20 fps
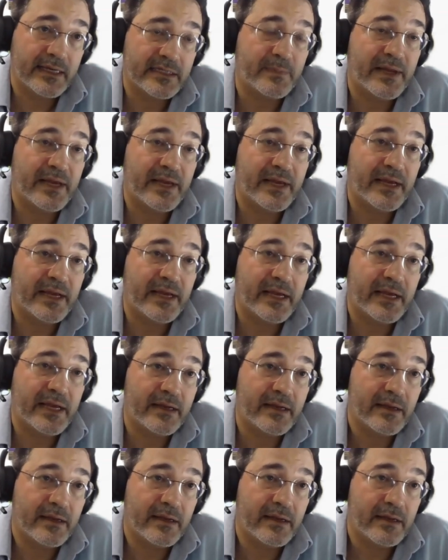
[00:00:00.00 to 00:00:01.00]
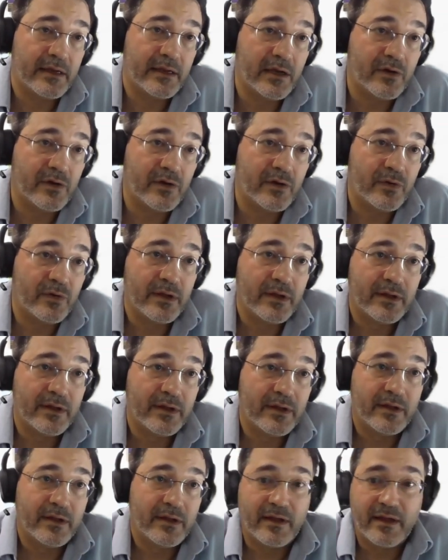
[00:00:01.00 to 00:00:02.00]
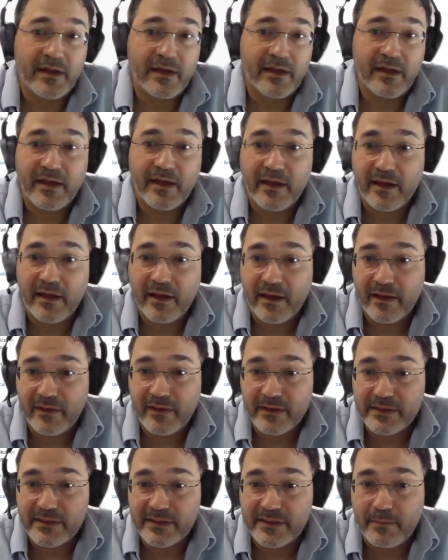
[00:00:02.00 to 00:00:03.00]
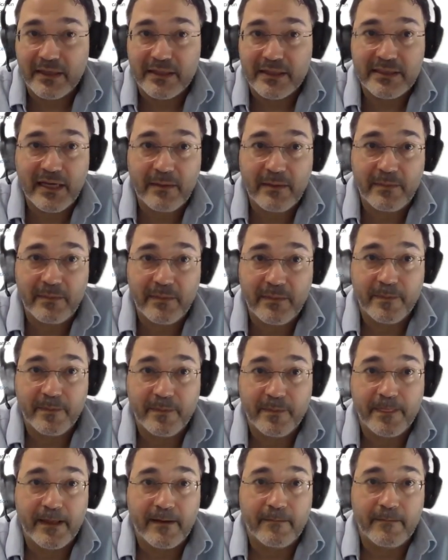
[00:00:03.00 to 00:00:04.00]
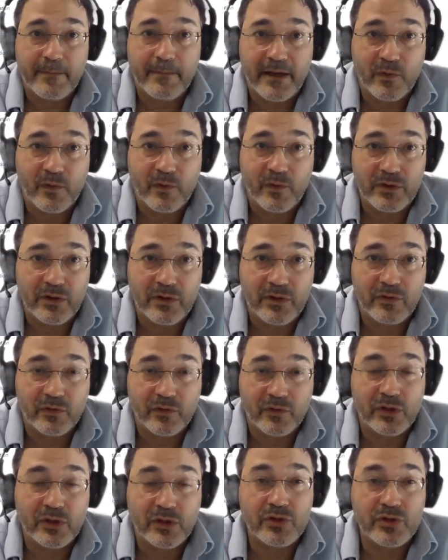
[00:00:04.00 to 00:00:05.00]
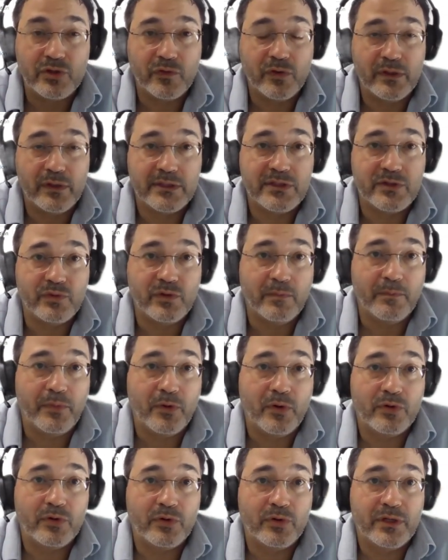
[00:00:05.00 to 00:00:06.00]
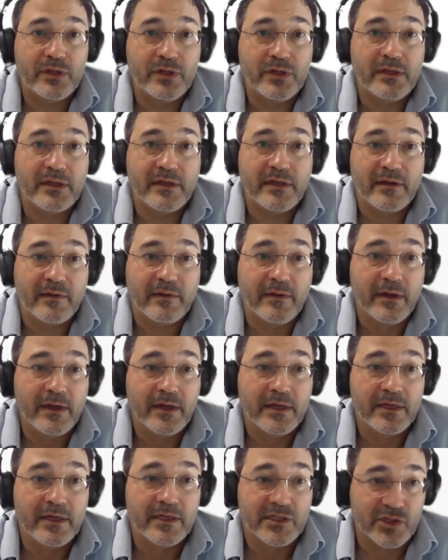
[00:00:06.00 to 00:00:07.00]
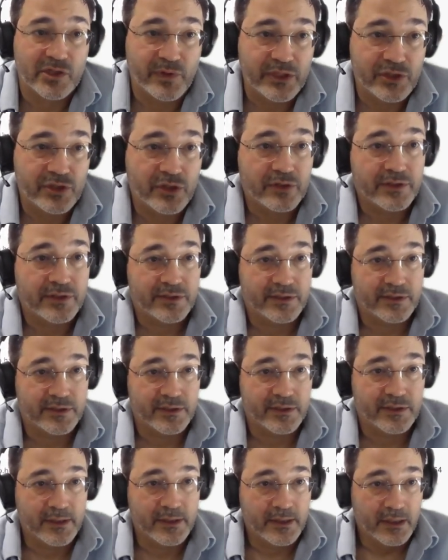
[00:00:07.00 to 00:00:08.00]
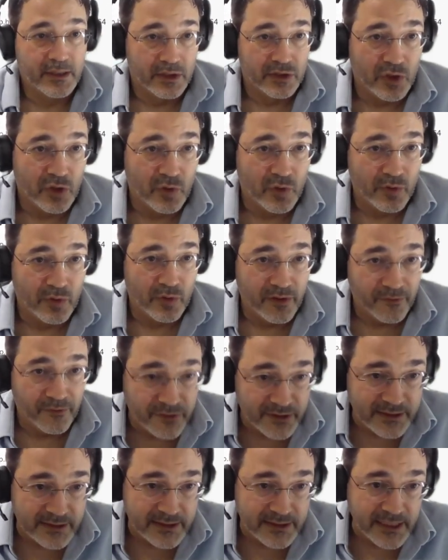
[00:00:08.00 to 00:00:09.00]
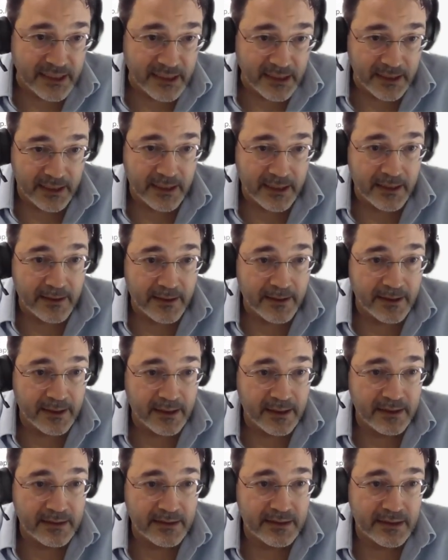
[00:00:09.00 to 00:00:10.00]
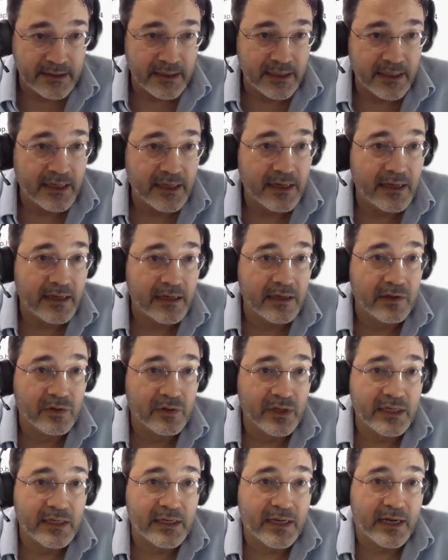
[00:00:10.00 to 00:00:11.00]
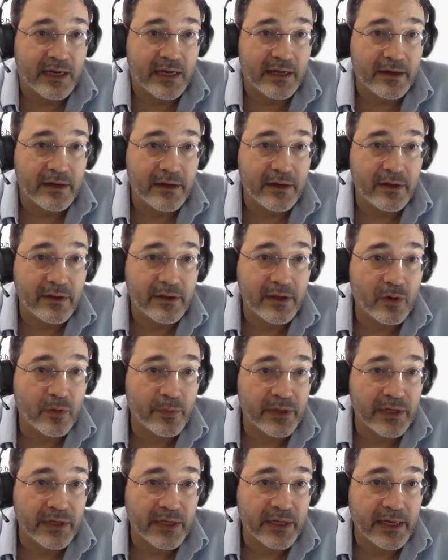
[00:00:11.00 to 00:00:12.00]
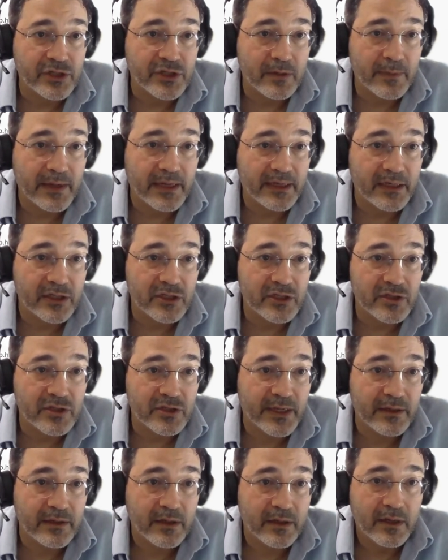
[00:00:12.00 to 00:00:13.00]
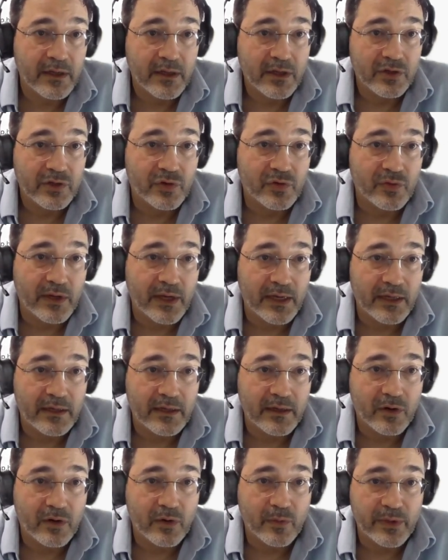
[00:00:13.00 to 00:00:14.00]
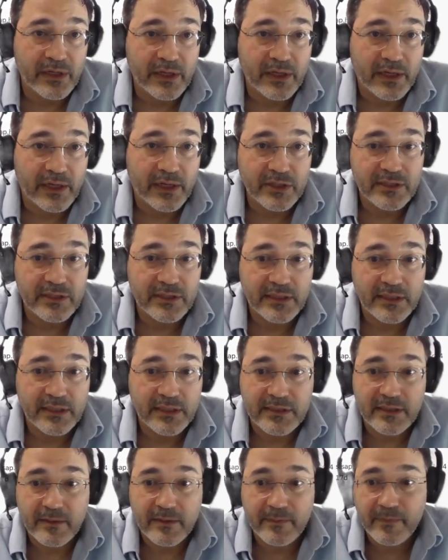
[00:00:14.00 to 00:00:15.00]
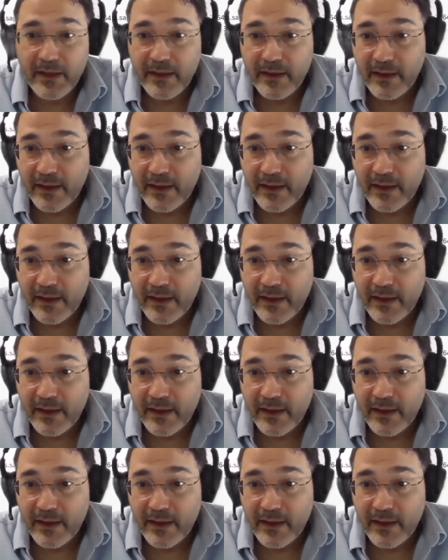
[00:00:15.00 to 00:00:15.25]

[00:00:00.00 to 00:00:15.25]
explained here in the step-by-step, but I want to show you these 2 important screenshots. So the first thing is you need under the communication management to create a communication system